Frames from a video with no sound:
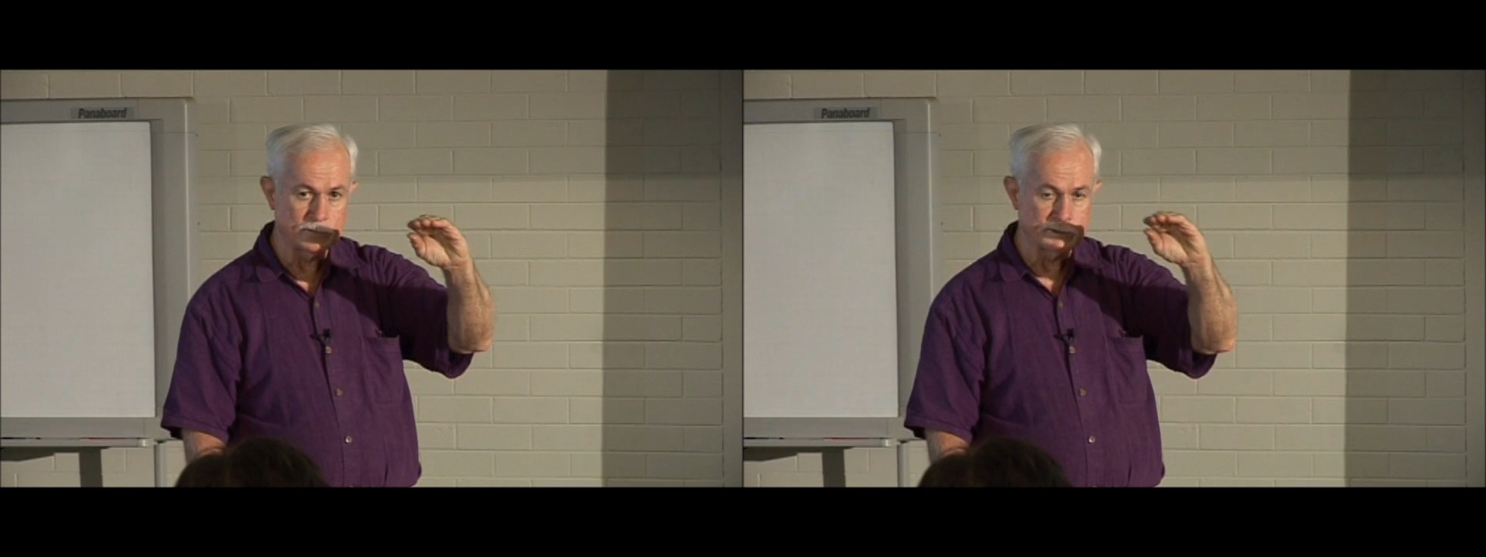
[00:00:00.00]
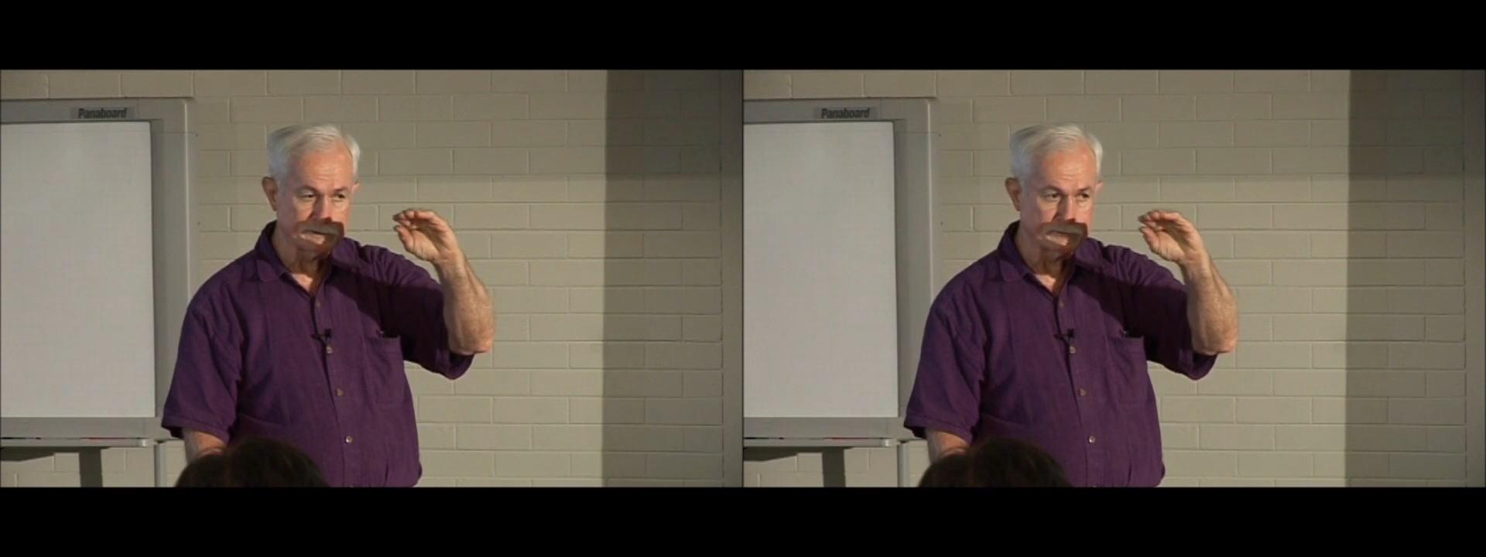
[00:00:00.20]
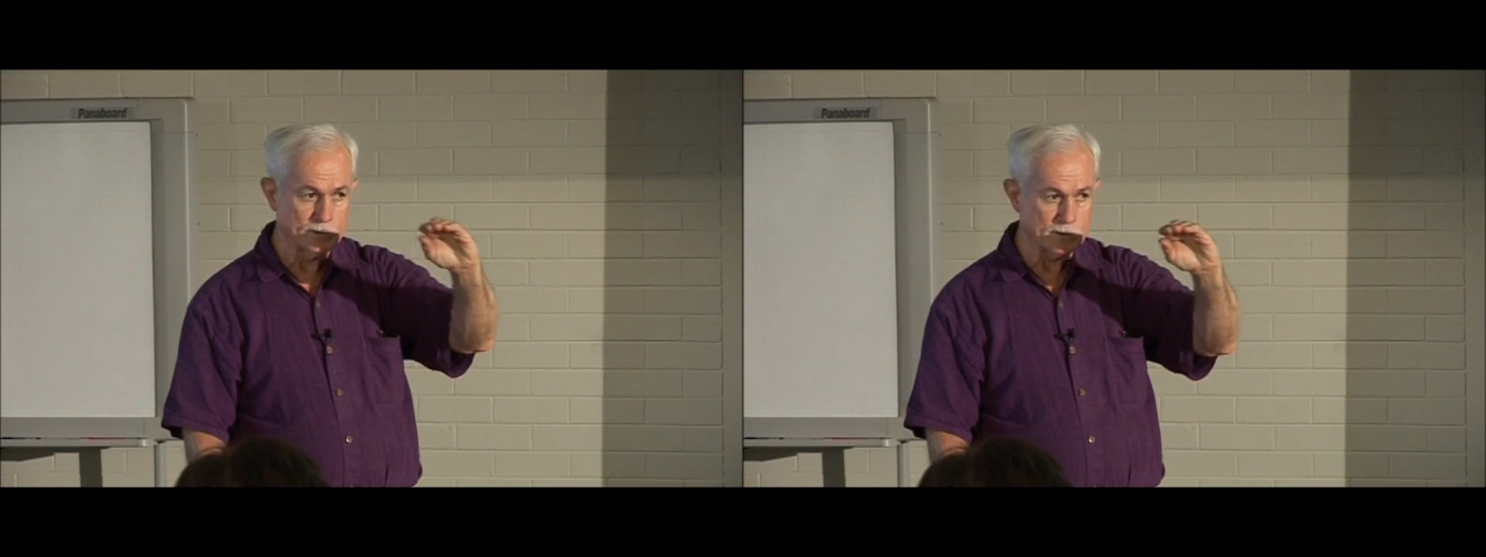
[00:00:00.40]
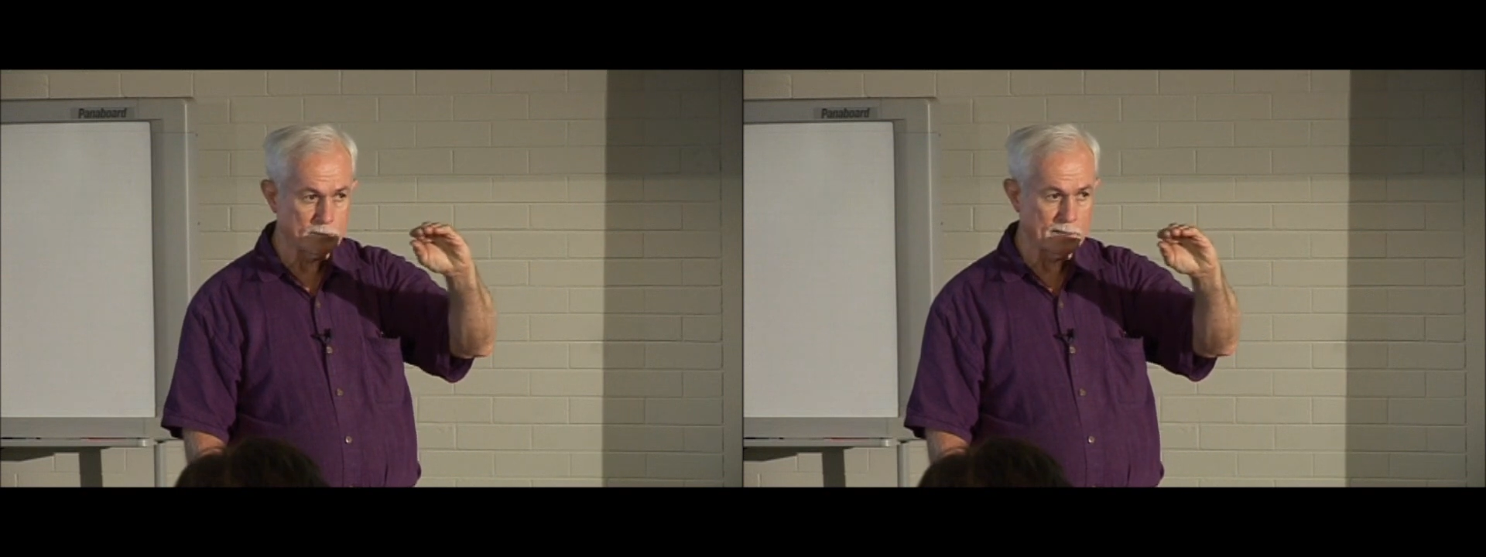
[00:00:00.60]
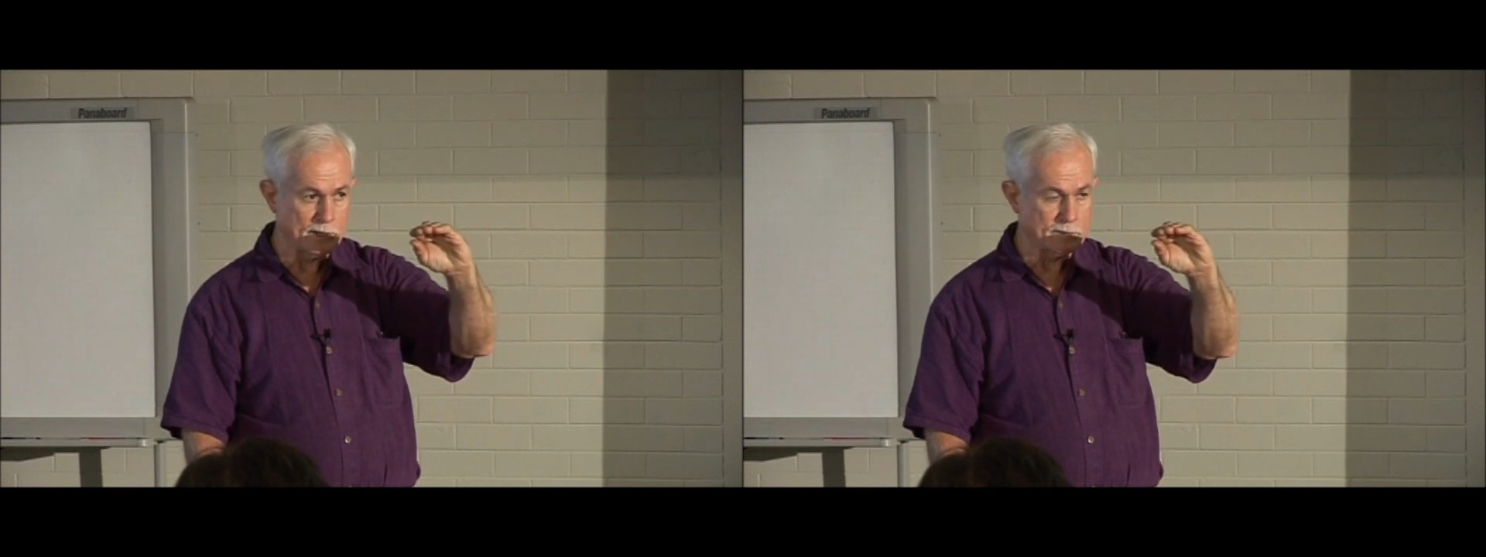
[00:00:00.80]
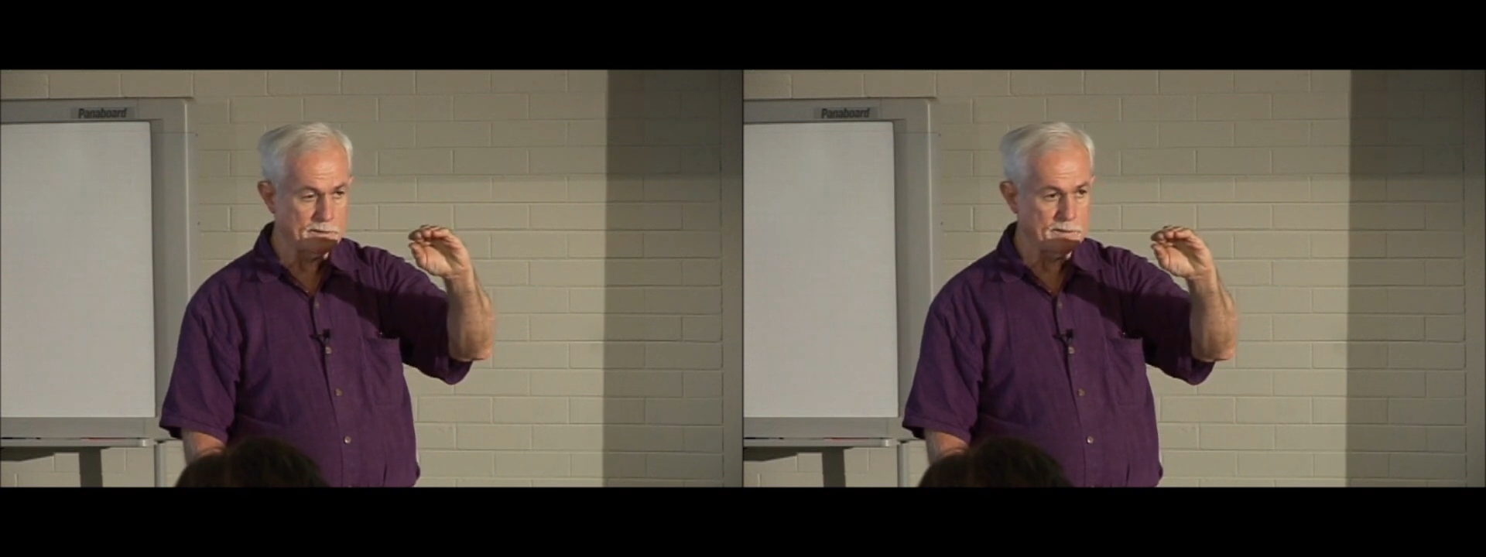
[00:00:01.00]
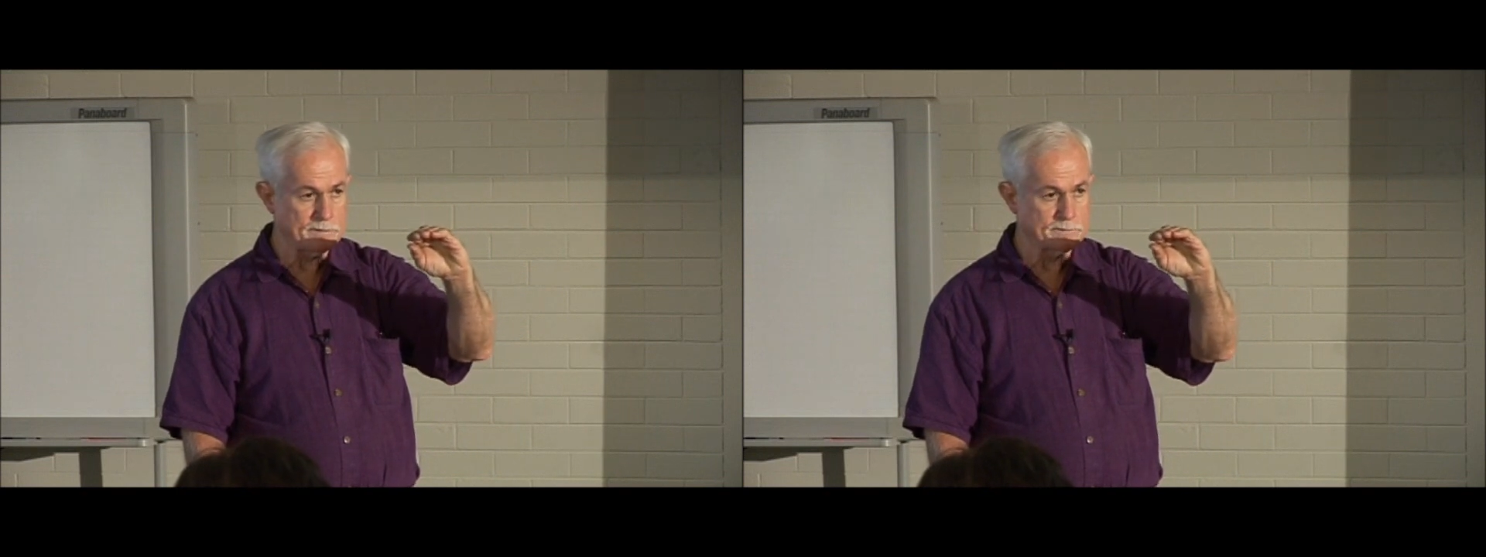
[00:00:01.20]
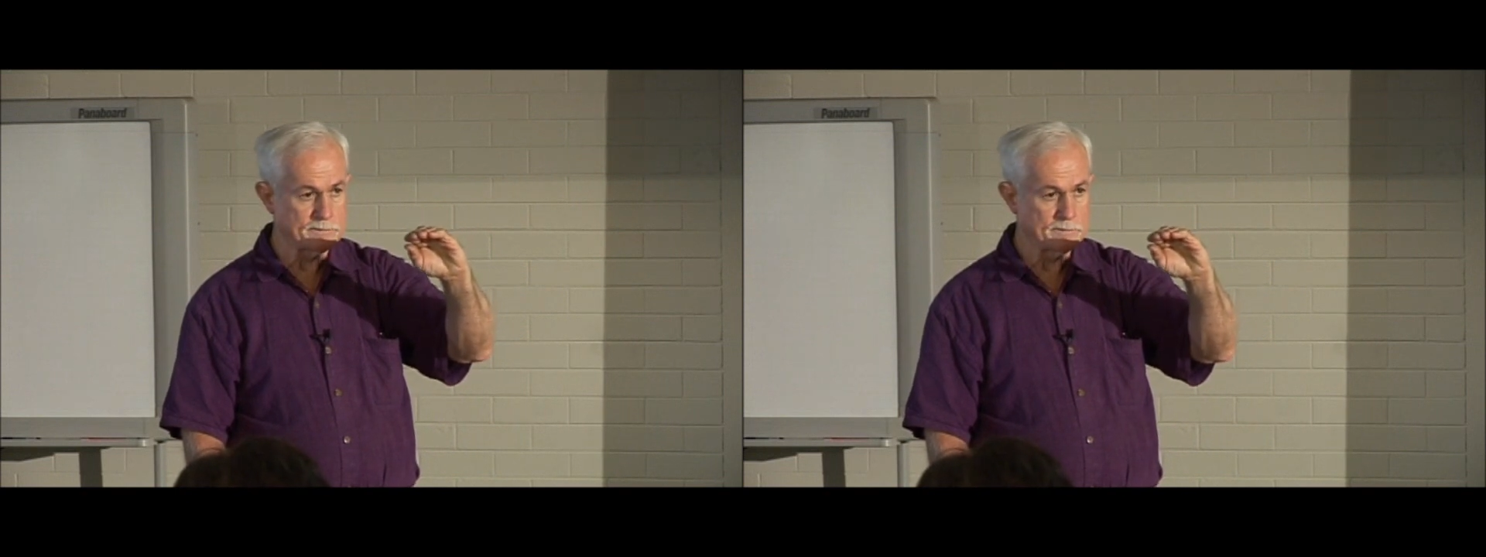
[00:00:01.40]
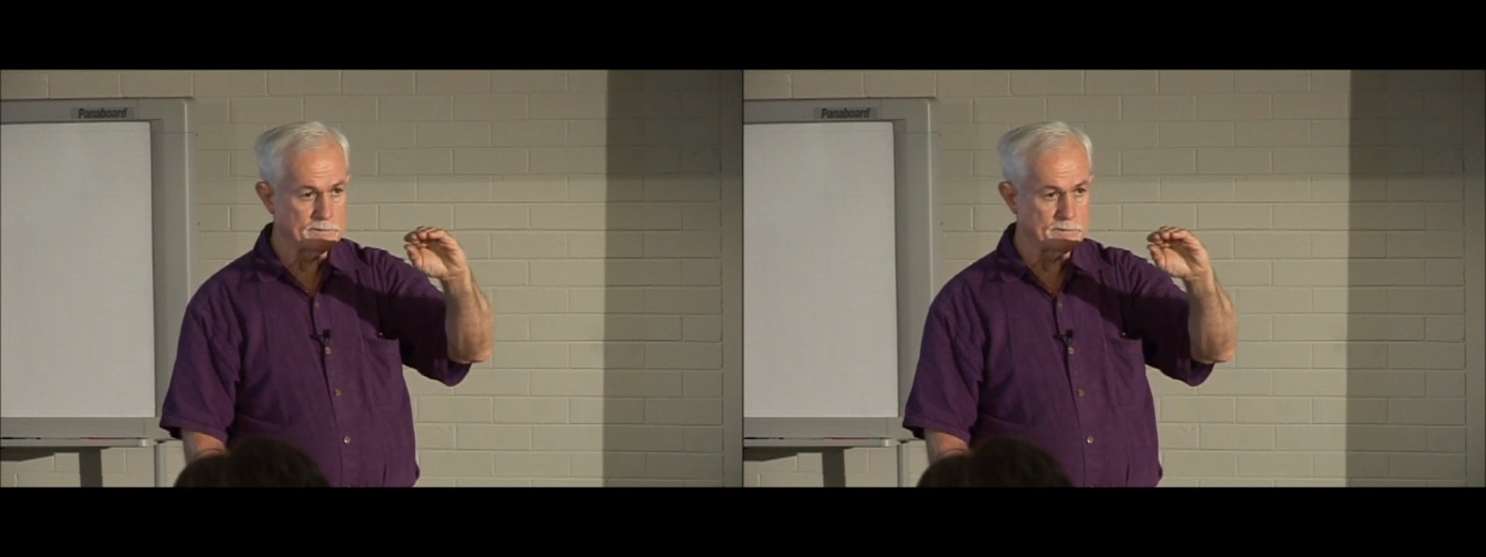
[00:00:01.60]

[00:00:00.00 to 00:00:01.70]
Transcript: which is what the plant needs.